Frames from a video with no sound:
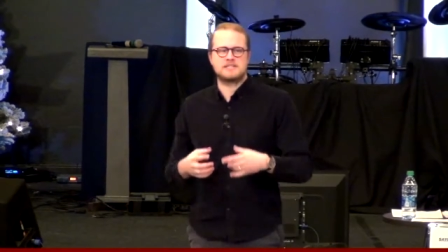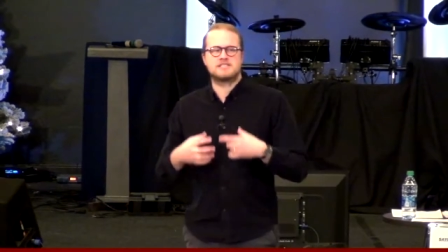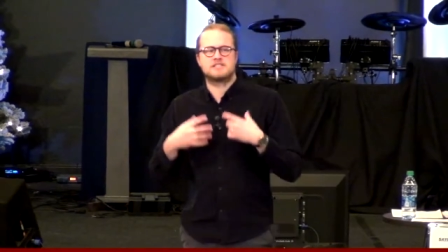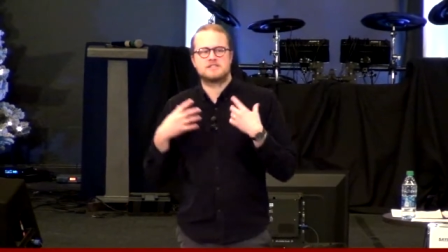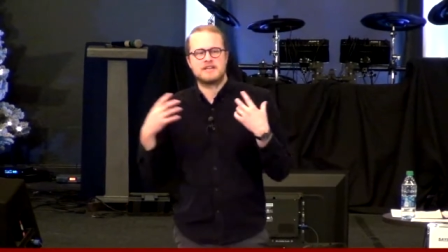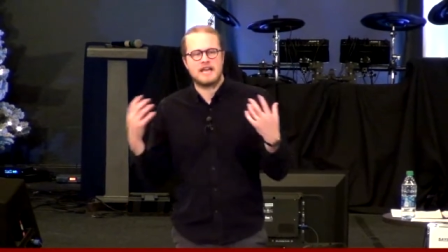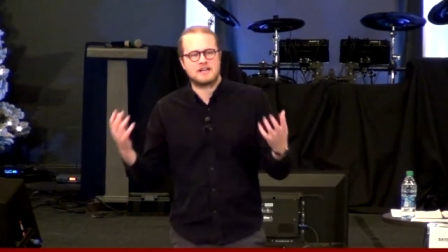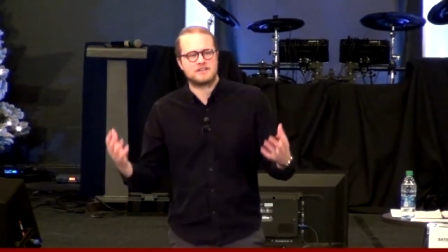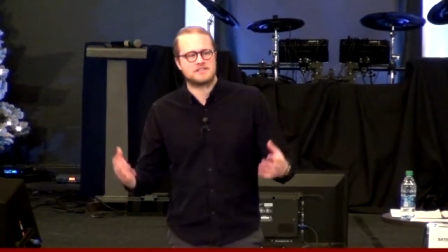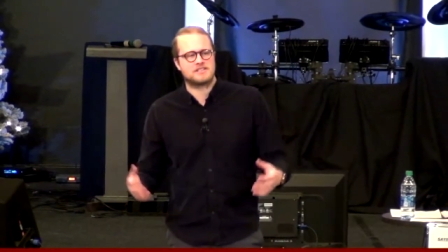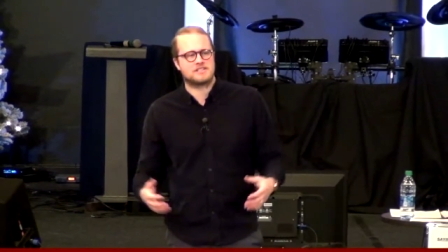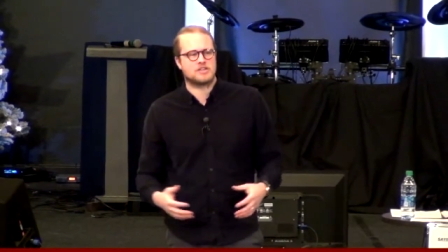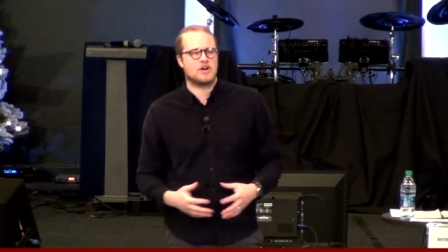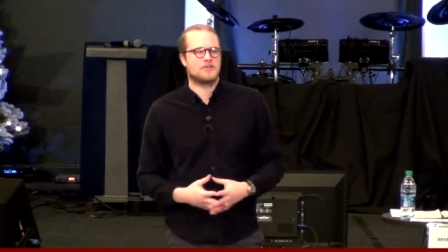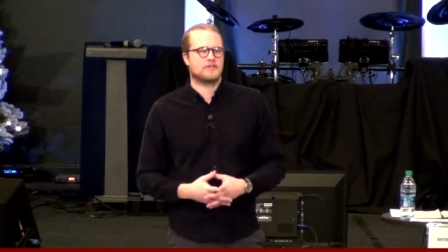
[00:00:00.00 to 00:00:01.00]
their
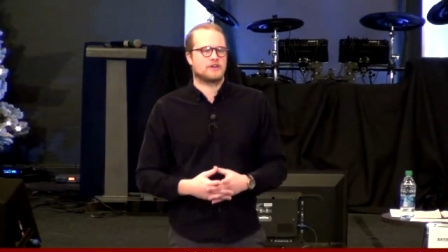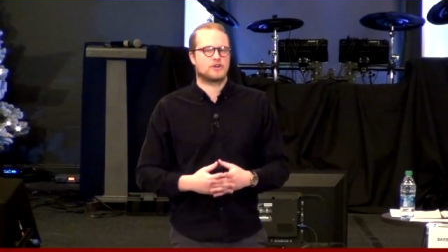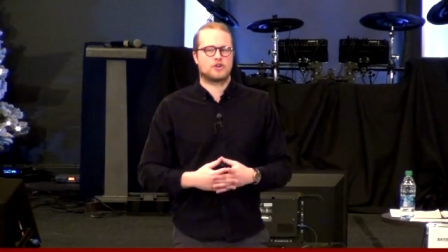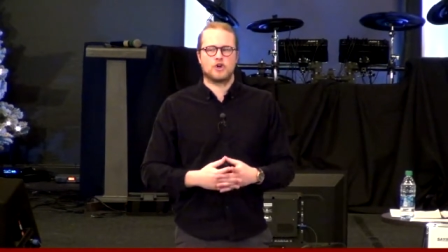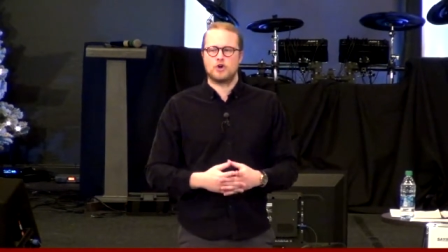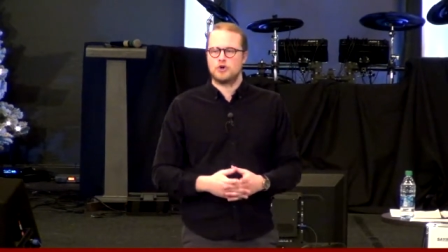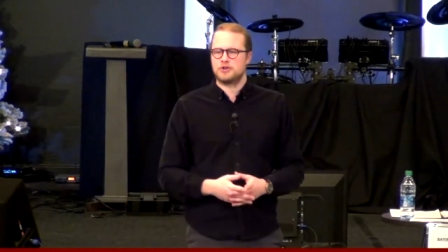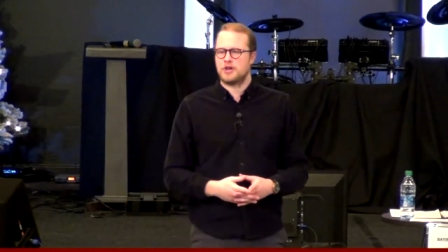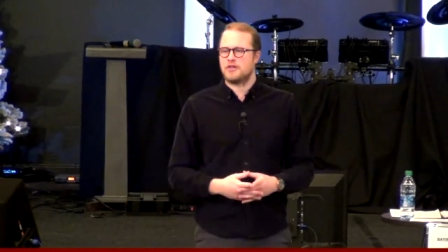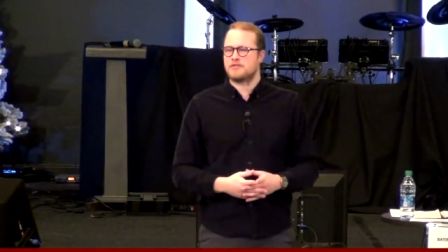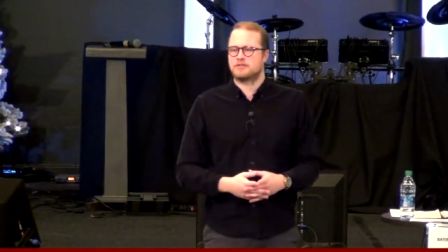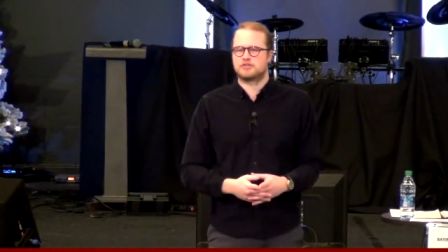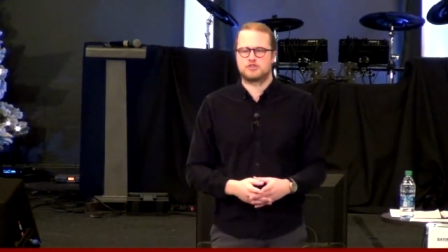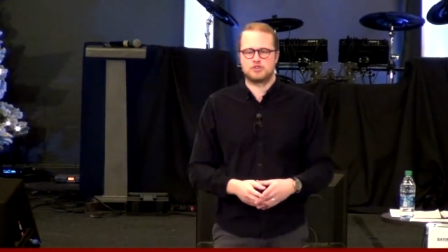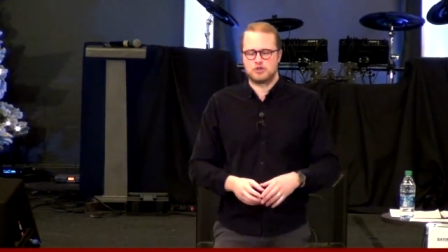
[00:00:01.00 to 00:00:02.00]
necklaces, all their gold, all
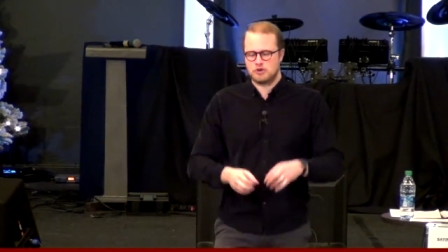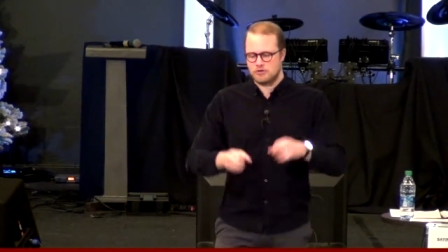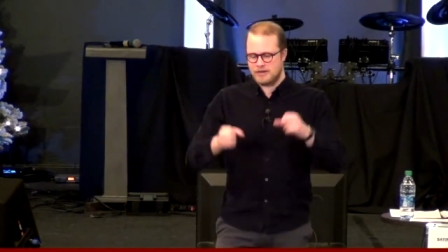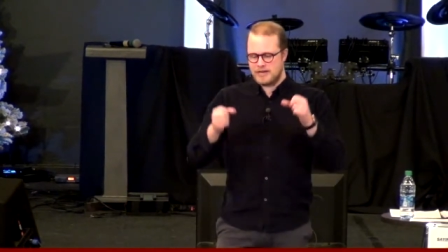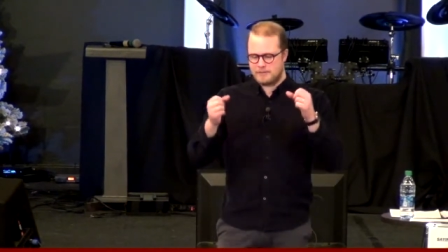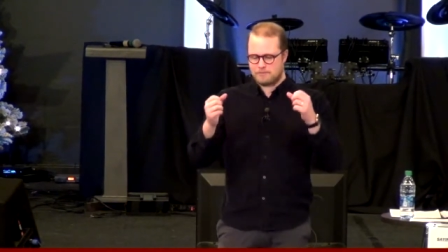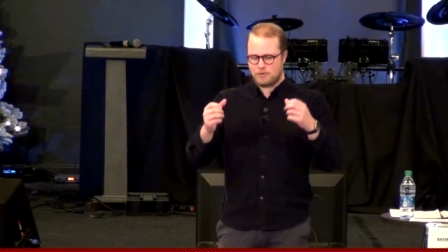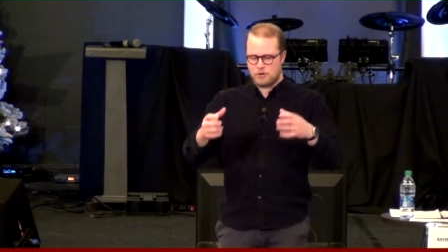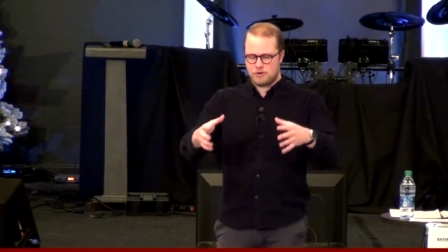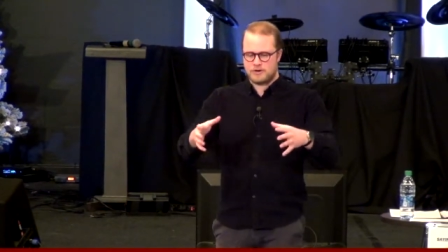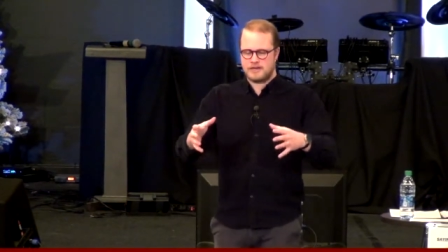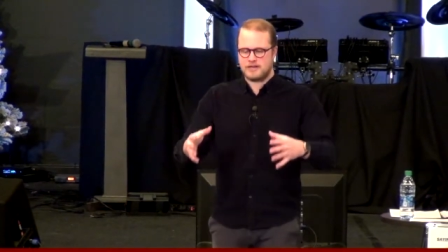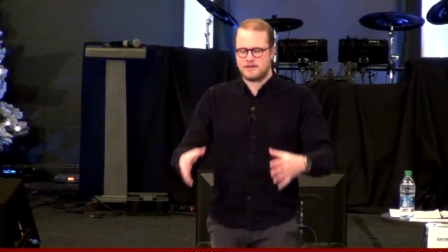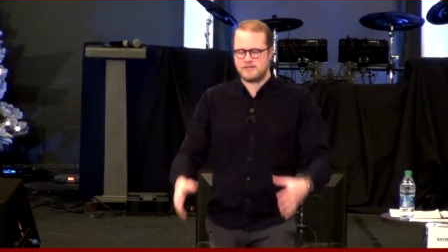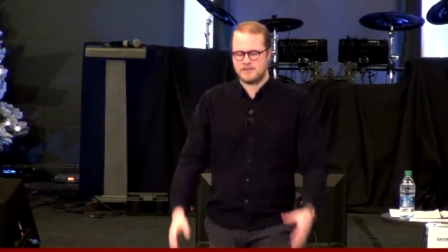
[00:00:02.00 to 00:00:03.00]
their jewelry, and poured
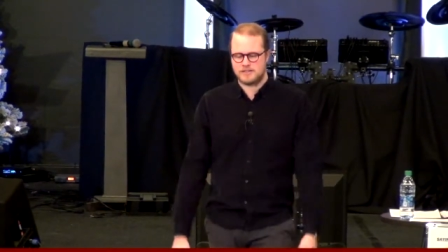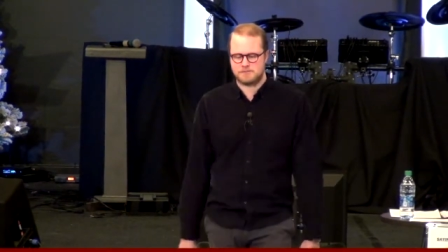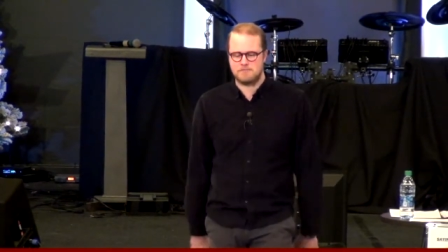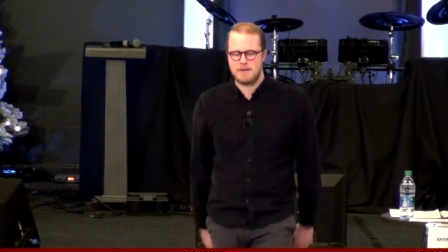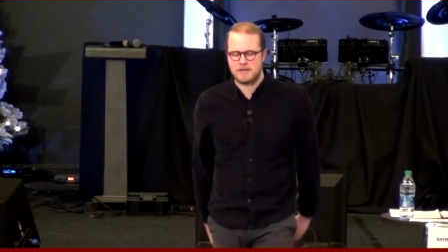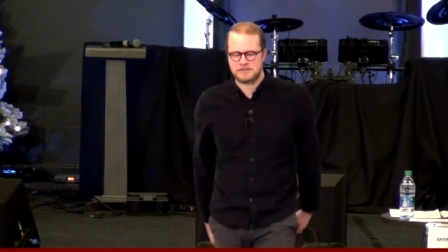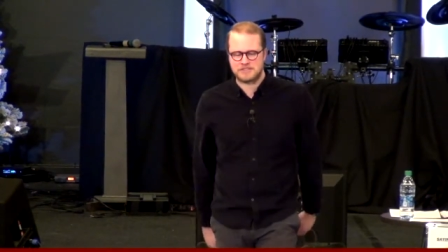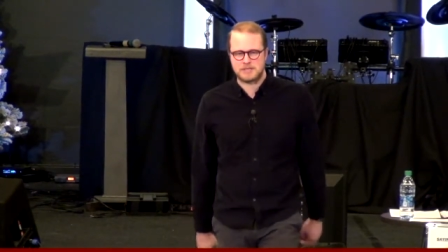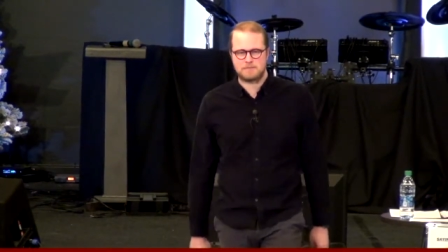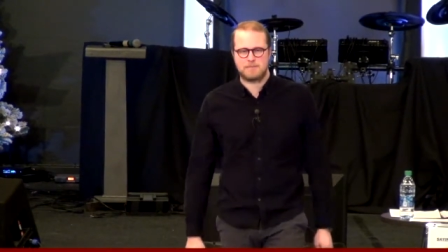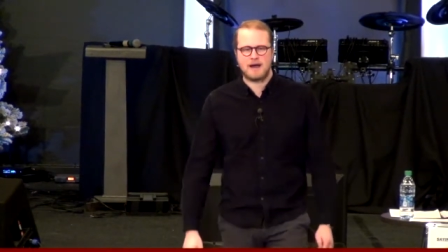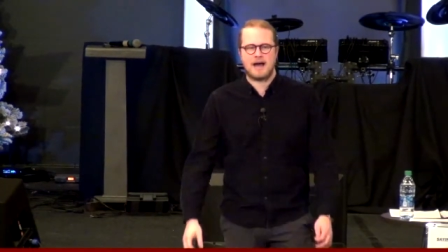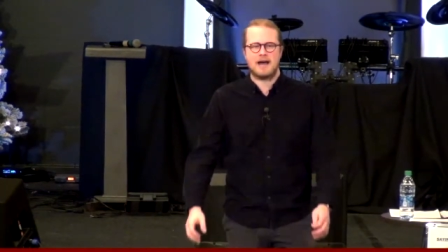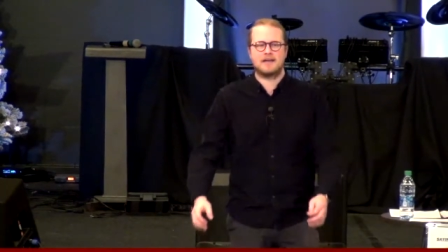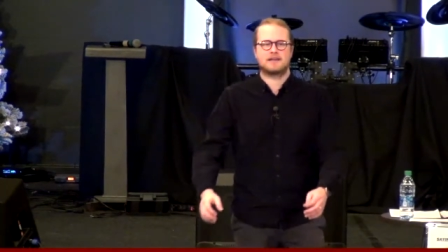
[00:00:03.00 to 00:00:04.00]
it into this melting
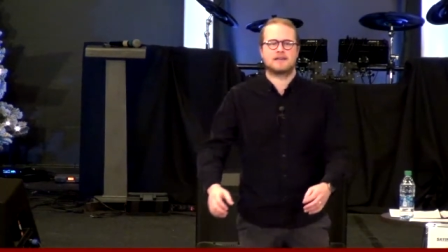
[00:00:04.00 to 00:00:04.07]
pot.